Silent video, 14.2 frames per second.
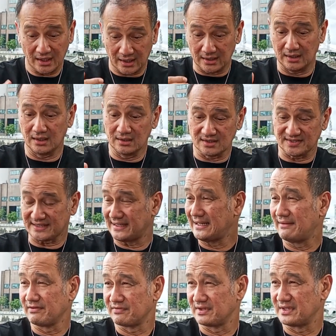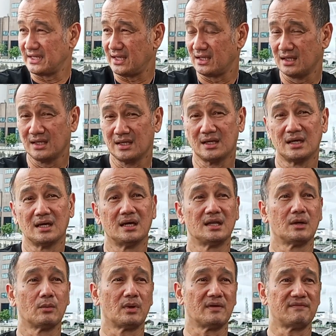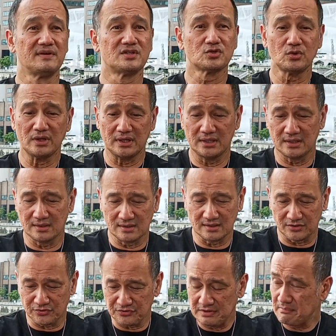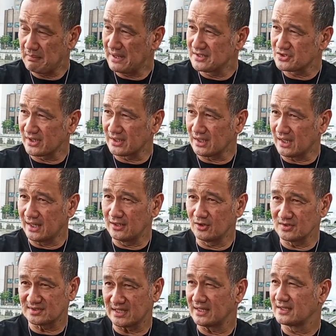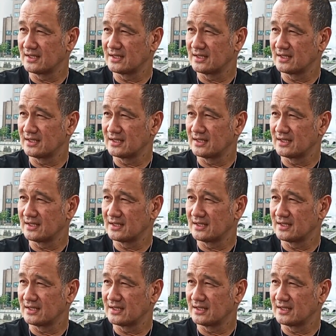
and learn the second half of the day. And then when I finished, so in the 3 months, right, I lost 10